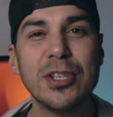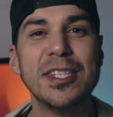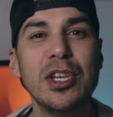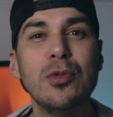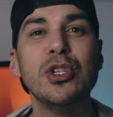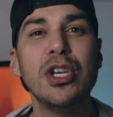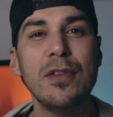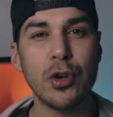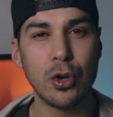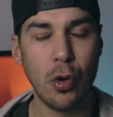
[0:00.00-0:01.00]
to see you
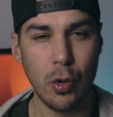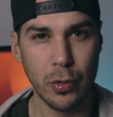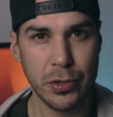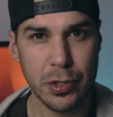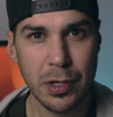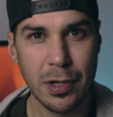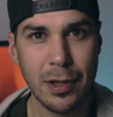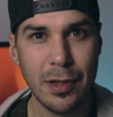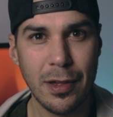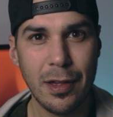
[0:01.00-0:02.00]
achieve your goals.
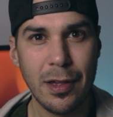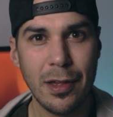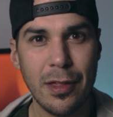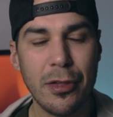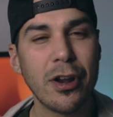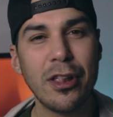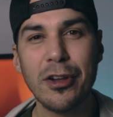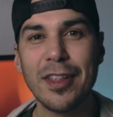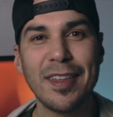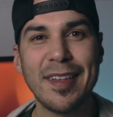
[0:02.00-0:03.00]
They're going to
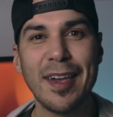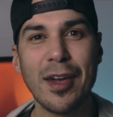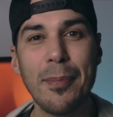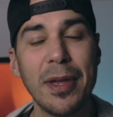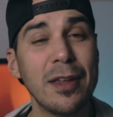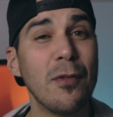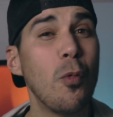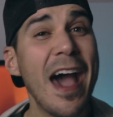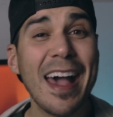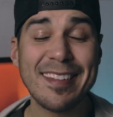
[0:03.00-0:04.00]
look at this hiccup in a
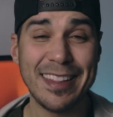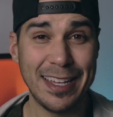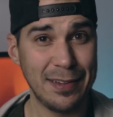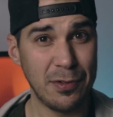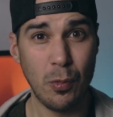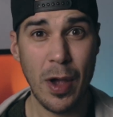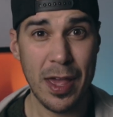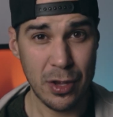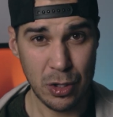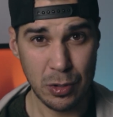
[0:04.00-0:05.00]
vastly different way
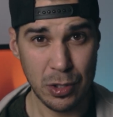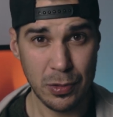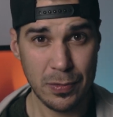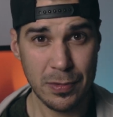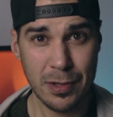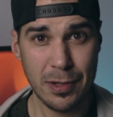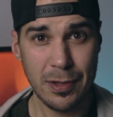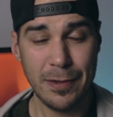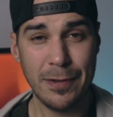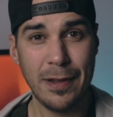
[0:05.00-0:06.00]
than you do.
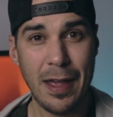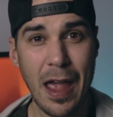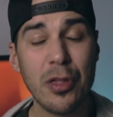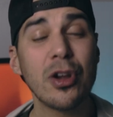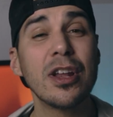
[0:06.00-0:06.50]
And they're